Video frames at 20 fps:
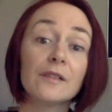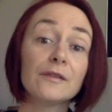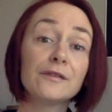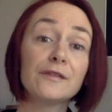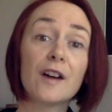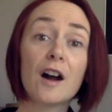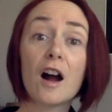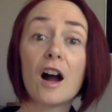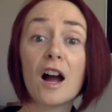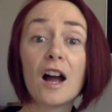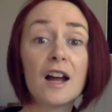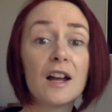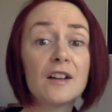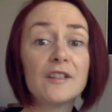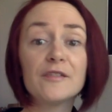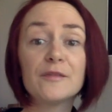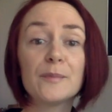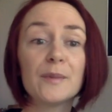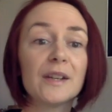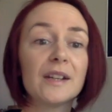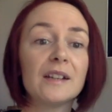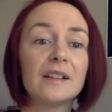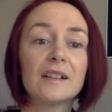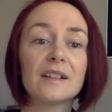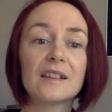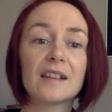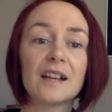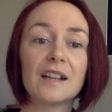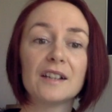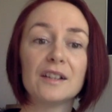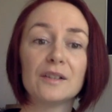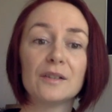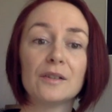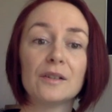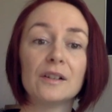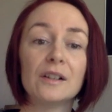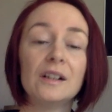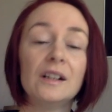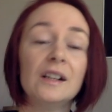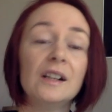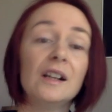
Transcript: 5 being that you're